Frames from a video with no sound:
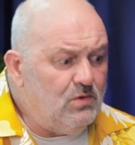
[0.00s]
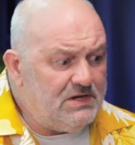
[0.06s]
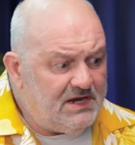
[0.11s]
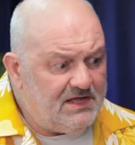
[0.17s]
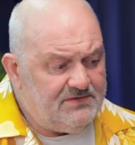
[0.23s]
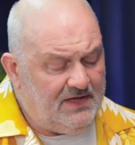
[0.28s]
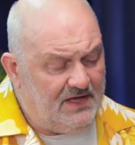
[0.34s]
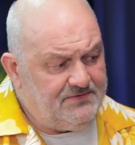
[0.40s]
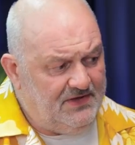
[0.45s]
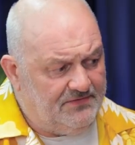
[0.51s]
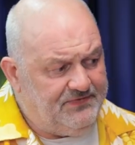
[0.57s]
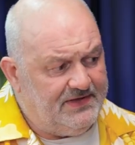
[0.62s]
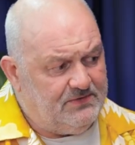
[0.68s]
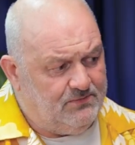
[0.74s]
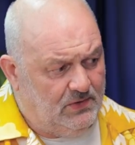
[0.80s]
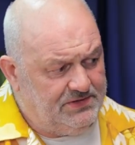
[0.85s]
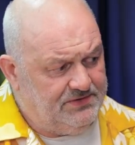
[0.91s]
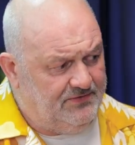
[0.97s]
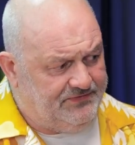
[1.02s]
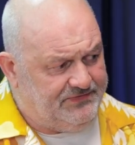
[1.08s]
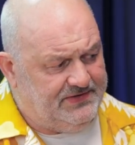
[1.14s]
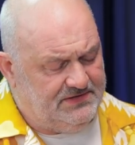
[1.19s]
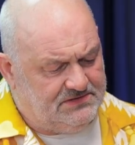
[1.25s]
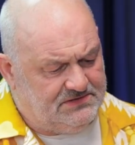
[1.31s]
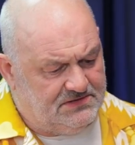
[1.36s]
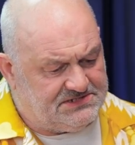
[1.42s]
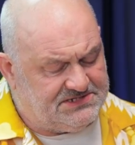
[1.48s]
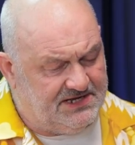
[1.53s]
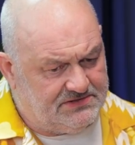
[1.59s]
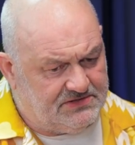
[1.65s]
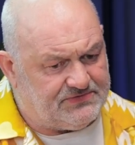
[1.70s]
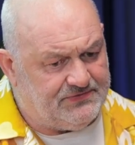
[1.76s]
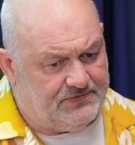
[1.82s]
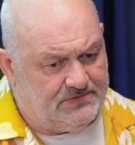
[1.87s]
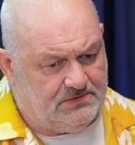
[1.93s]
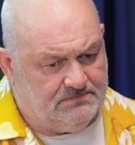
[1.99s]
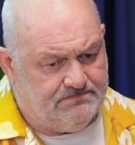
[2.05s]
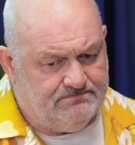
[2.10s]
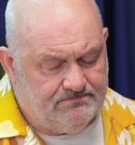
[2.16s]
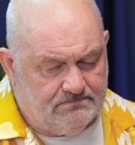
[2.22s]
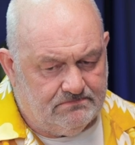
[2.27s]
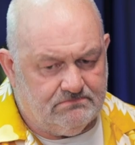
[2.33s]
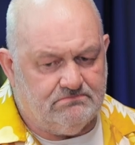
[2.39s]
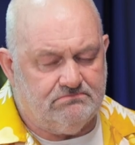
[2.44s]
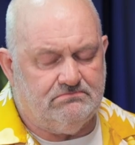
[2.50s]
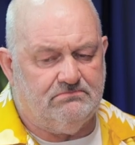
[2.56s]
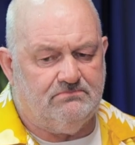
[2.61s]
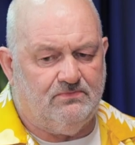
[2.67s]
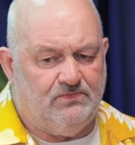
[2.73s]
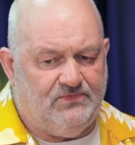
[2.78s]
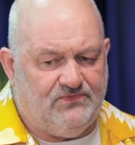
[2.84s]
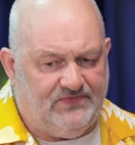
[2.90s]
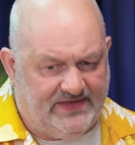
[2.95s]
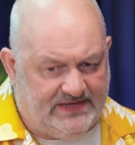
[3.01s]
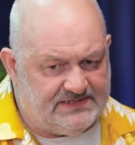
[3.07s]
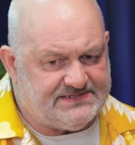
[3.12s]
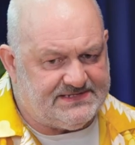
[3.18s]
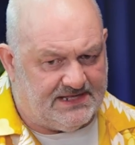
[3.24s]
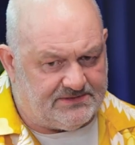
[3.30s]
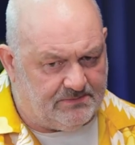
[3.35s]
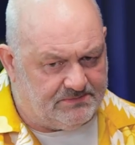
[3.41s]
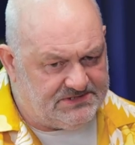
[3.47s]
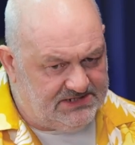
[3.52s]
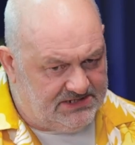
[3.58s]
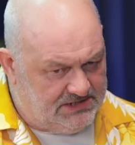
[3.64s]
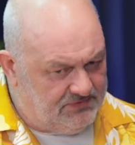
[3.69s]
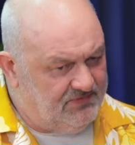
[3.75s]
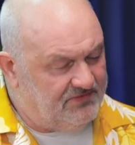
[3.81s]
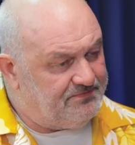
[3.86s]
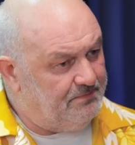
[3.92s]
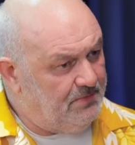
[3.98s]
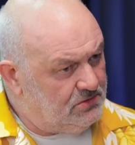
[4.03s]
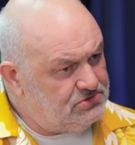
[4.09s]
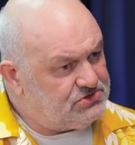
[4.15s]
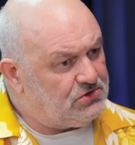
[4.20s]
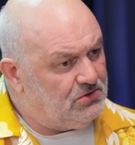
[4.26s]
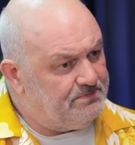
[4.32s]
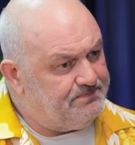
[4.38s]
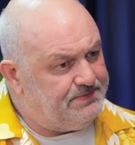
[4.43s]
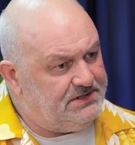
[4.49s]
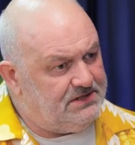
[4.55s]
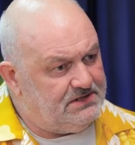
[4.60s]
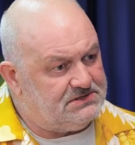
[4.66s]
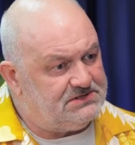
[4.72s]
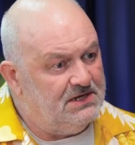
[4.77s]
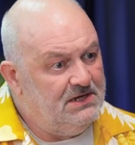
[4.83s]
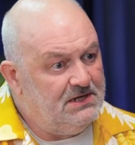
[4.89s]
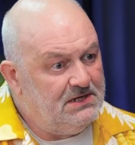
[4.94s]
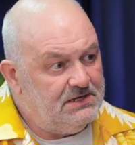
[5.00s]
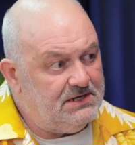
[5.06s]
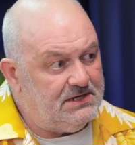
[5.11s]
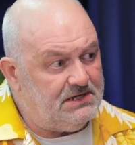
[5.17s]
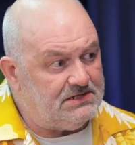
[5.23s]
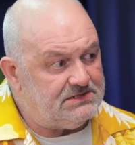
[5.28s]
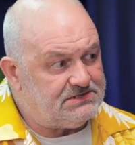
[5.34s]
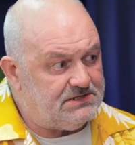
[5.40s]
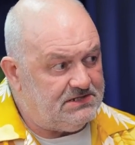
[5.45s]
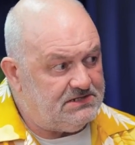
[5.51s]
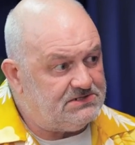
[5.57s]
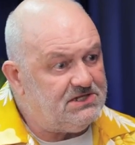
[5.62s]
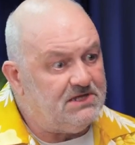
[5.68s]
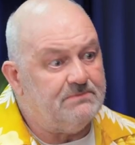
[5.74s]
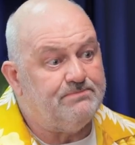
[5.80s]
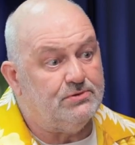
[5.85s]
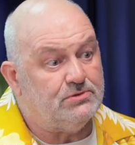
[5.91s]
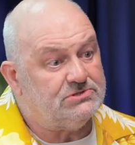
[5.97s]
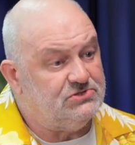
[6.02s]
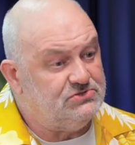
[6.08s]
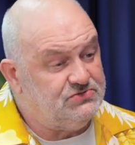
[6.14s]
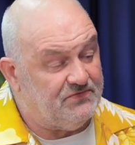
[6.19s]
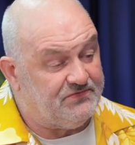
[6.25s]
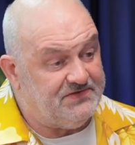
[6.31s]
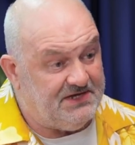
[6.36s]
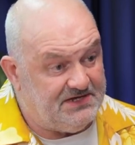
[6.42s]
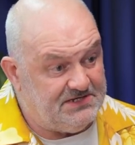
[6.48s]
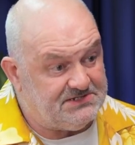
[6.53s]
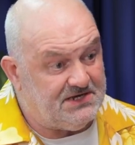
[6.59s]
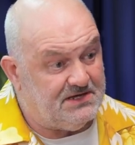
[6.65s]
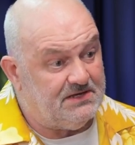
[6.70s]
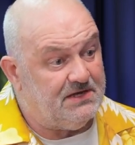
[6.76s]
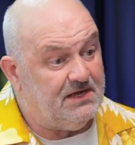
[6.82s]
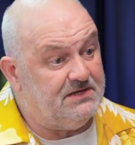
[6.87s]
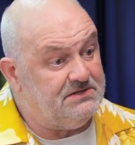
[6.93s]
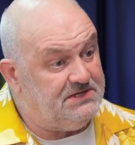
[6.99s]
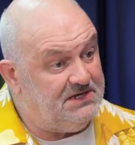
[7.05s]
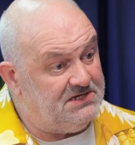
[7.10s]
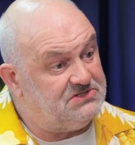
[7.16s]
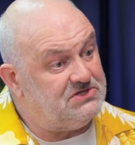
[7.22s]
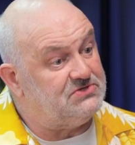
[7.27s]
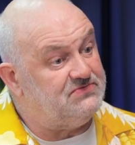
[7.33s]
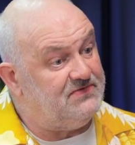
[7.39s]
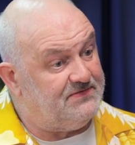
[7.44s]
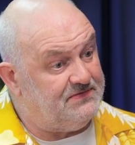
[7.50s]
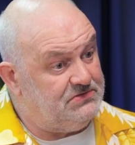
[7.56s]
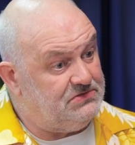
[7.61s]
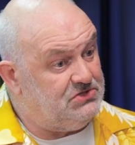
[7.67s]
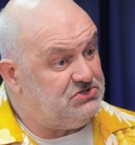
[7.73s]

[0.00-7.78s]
Well, I think one of the central things that I'm seeing with most companies is the importance of data and data-driven